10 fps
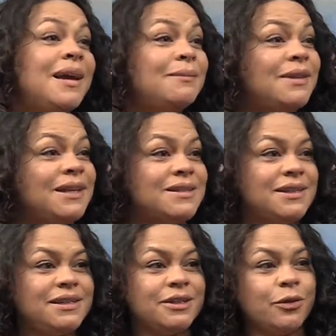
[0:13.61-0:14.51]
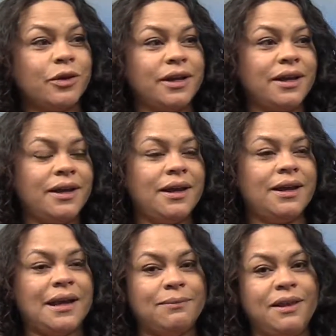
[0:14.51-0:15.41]
I'm Leslie Tagorda,
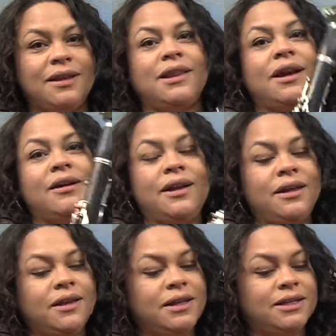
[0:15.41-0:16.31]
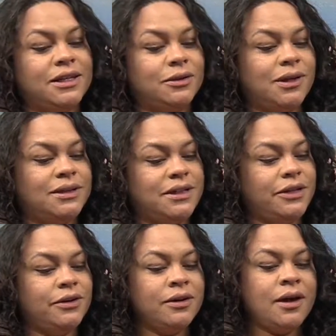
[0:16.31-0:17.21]
and I play the clarinet in Quinteto
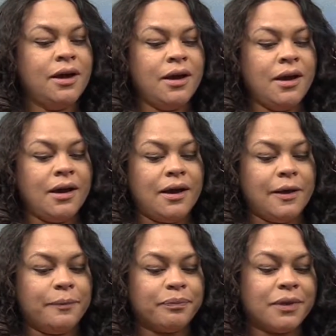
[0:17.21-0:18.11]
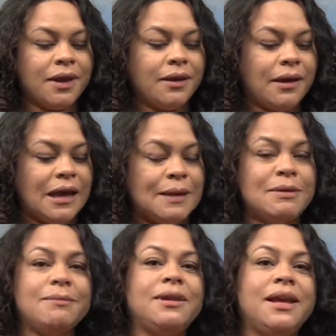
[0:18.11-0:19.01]
Latino. Um,
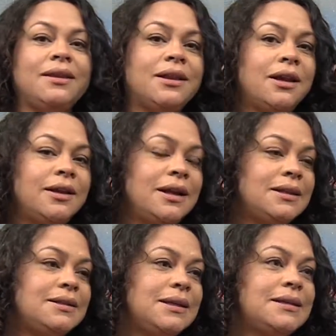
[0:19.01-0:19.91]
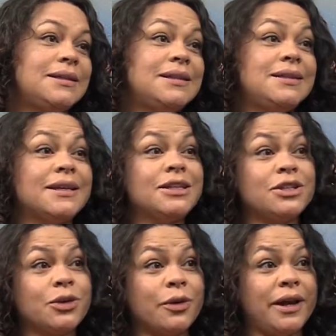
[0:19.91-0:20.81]
I've been playing the clarinet since the
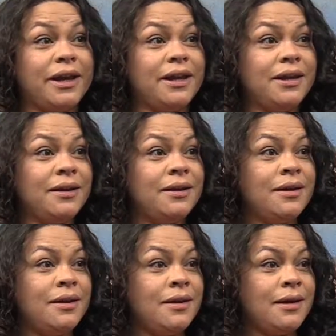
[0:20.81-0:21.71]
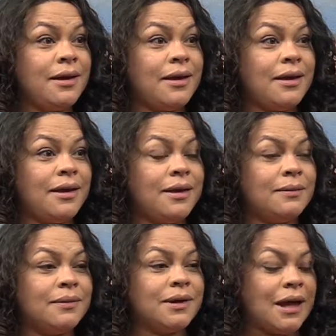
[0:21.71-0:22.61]
sixth grade,
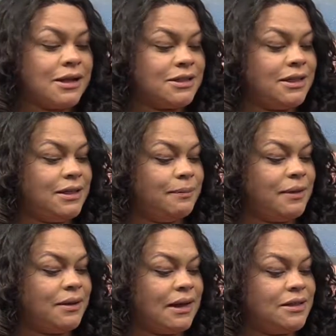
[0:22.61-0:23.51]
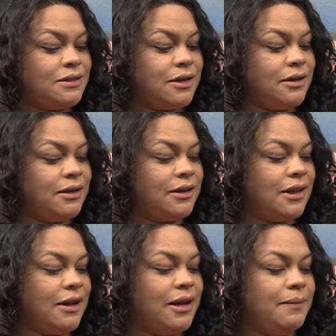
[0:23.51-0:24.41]
and actually, I started the
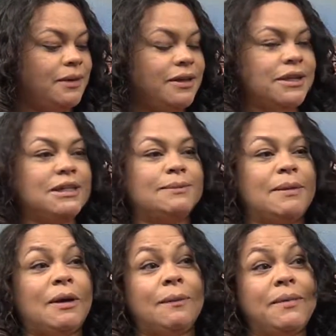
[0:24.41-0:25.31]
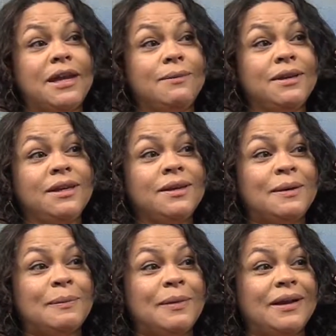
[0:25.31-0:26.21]
clarinet because my mom made
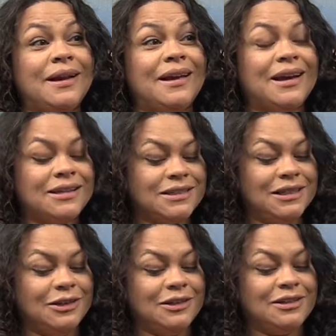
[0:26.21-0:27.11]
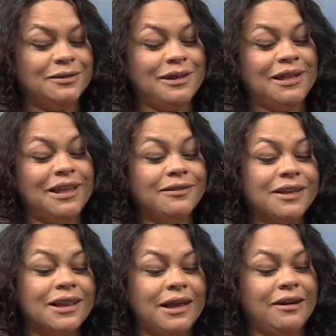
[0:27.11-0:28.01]
me, but I actually learned to really
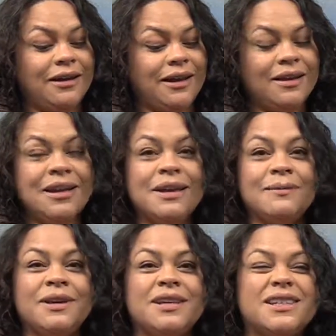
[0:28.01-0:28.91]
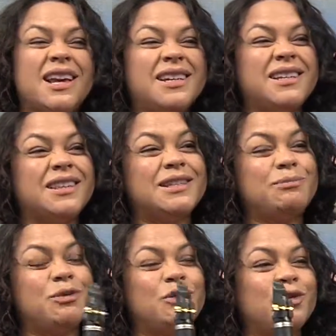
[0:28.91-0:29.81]
love the clarinet because it has like this
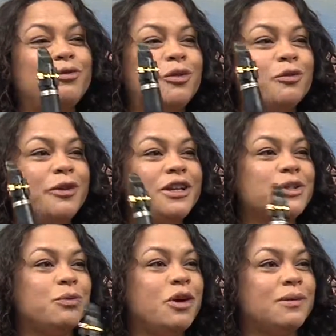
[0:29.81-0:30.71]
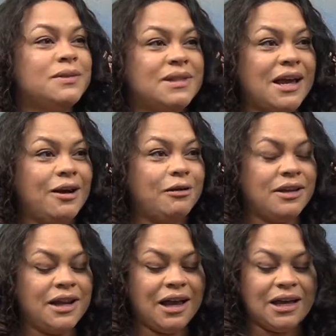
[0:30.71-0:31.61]
beautiful, rich, warm
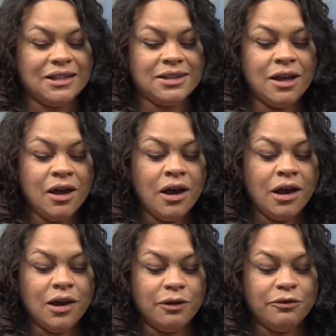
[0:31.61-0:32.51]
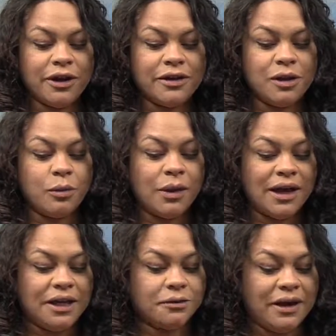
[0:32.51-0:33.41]
sound, and it has a very
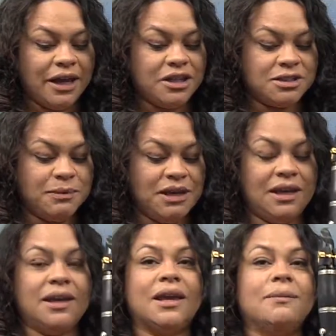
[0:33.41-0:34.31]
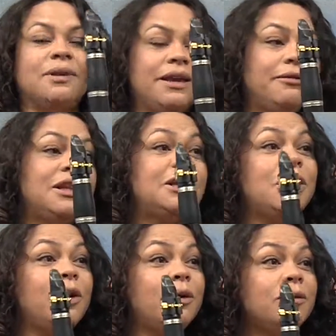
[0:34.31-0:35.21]
wide range, meaning it can play really
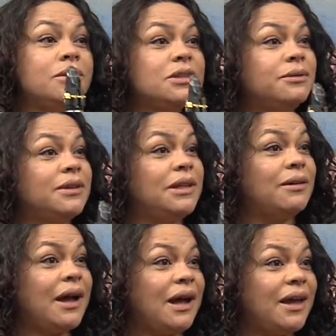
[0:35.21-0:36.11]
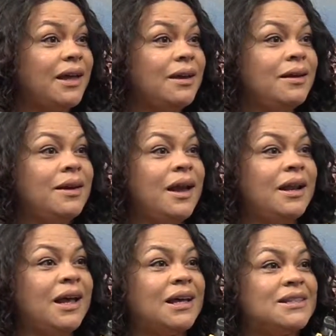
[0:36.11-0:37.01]
low to really high,
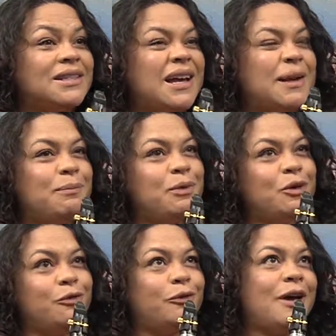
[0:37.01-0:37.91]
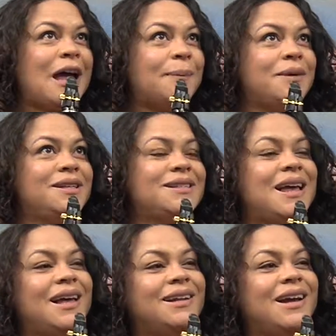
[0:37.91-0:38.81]
and it has this kind of beautiful, happy,
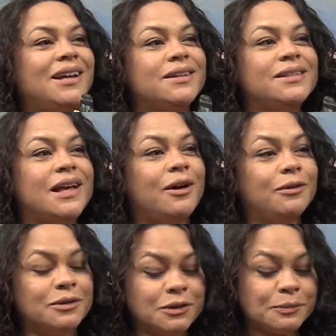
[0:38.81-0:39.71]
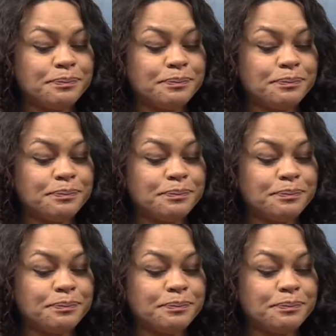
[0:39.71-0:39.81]
sad kind of sound.